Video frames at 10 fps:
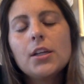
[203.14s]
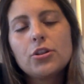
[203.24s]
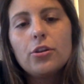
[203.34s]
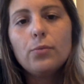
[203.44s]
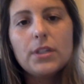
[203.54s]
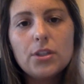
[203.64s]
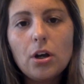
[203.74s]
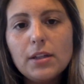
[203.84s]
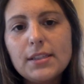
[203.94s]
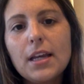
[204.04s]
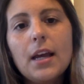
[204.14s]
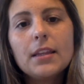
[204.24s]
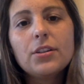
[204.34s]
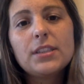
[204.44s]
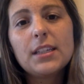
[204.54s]
So the results,
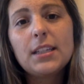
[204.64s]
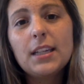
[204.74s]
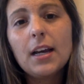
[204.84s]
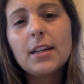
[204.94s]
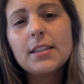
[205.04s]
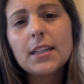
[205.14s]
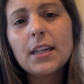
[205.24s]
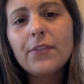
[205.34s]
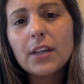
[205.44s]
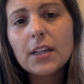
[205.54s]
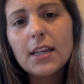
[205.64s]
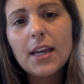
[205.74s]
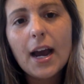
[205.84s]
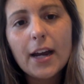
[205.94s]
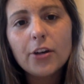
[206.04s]
there's a significantly
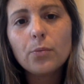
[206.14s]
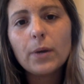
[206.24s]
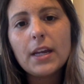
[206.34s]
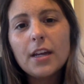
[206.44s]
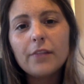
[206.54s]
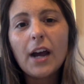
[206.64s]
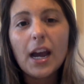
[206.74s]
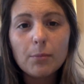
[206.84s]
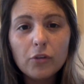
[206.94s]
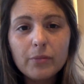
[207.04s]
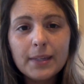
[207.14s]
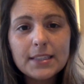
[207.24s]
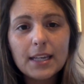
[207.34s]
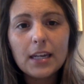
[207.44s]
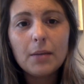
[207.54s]
higher rate of eye
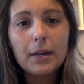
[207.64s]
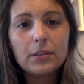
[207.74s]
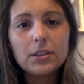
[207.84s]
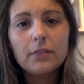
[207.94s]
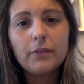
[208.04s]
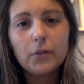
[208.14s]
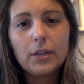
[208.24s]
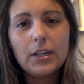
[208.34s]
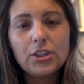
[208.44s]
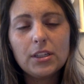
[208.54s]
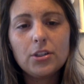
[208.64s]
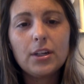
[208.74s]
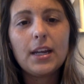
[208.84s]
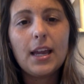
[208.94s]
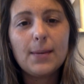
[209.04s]
movements and amount of phonation
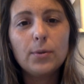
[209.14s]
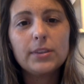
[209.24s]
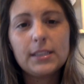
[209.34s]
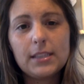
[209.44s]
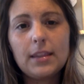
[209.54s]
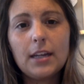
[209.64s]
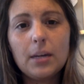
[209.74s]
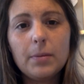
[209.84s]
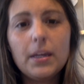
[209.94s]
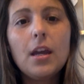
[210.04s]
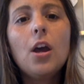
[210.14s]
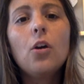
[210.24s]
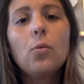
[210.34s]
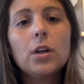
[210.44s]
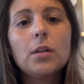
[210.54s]
during animal-assisted therapy
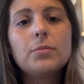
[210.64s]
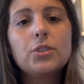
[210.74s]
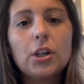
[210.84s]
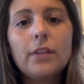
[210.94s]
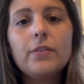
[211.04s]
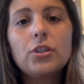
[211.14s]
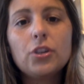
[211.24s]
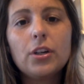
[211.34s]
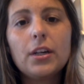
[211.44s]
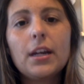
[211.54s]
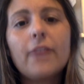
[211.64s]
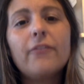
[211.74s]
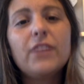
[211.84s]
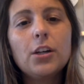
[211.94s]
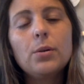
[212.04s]
were observed during
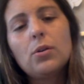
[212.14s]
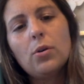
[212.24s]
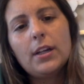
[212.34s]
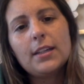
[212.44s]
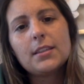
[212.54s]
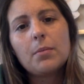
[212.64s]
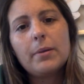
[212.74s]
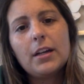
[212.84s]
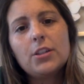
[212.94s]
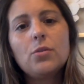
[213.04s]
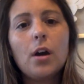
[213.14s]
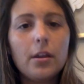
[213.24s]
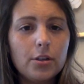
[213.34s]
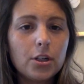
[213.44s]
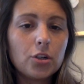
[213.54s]
video recordings compared to
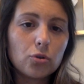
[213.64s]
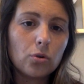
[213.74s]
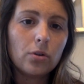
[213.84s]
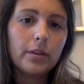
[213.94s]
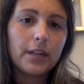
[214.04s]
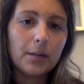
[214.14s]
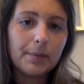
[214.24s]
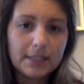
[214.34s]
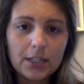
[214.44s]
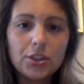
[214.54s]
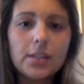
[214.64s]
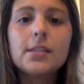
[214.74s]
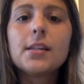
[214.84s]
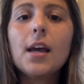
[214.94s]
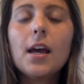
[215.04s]
other control therapy
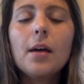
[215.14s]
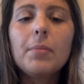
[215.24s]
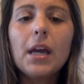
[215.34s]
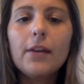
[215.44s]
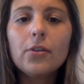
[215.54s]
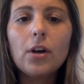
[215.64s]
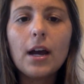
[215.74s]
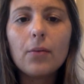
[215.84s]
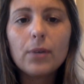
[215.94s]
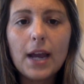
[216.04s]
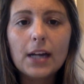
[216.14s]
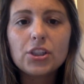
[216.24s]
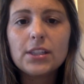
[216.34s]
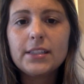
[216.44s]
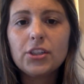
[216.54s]
sessions. Behavioral
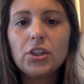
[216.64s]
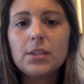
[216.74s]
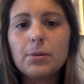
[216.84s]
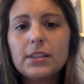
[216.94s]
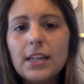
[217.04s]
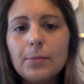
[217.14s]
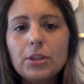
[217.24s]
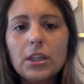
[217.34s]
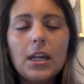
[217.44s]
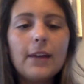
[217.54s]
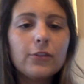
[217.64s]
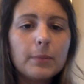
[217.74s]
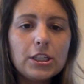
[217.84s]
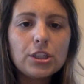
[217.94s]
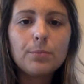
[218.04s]
reactions such as perception,
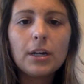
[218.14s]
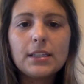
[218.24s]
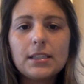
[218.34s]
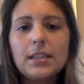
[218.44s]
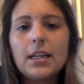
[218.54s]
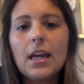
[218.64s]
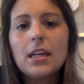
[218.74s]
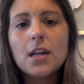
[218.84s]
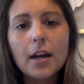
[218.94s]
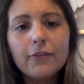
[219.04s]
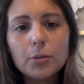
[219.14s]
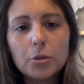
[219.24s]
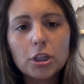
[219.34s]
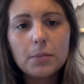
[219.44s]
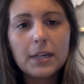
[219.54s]
information processing, and
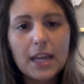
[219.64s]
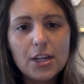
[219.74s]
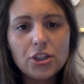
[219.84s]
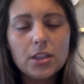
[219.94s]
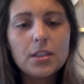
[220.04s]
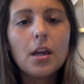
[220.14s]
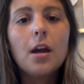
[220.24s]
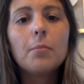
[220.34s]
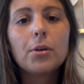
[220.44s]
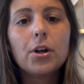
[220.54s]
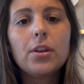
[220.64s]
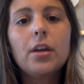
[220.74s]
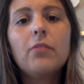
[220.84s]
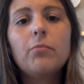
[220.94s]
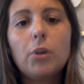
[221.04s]
nonverbal communications per
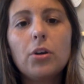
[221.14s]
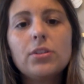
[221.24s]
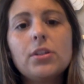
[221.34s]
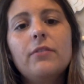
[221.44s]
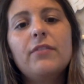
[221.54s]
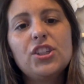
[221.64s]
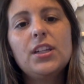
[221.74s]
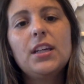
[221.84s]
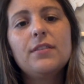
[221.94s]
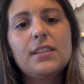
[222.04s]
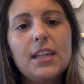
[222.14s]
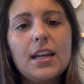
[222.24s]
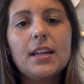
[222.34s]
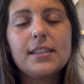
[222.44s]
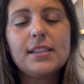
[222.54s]
the Balser vegetative
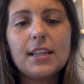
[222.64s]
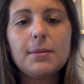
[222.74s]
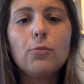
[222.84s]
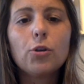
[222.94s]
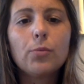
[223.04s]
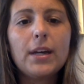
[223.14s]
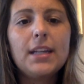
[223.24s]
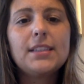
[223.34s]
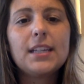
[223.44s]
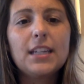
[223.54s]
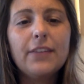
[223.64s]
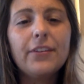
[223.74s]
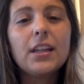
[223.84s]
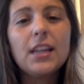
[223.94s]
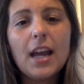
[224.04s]
state assessment were rated
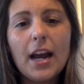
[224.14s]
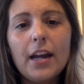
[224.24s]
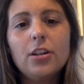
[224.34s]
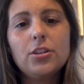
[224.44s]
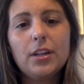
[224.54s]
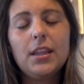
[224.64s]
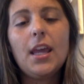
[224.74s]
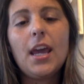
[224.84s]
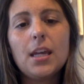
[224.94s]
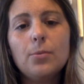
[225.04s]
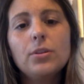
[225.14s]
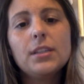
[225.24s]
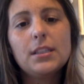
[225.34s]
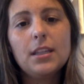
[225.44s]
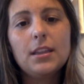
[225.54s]
significantly higher during the
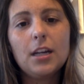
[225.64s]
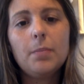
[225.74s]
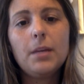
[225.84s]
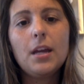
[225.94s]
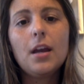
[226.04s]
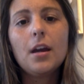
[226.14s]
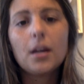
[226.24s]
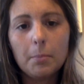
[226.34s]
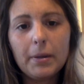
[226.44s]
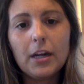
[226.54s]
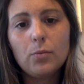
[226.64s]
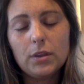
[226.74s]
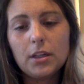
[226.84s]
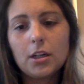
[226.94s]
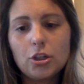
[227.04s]
animal-assisted therapy compared
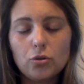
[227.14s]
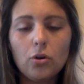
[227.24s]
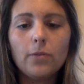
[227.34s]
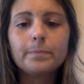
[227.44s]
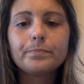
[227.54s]
with the control.